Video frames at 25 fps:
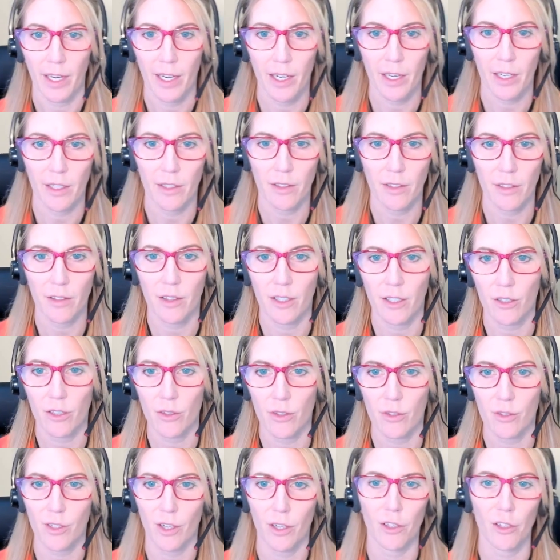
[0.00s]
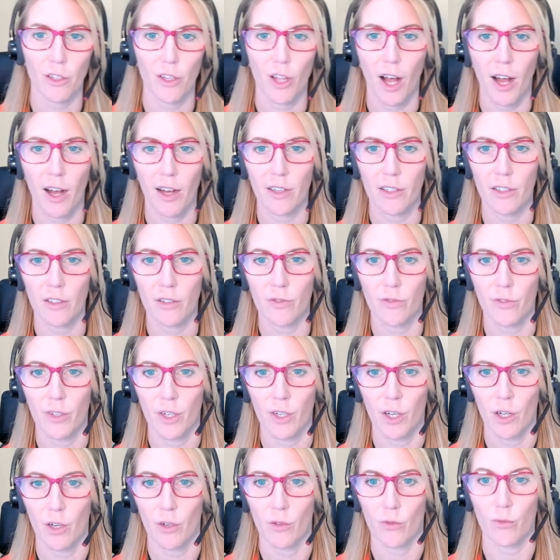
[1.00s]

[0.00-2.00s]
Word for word: And there's a lot of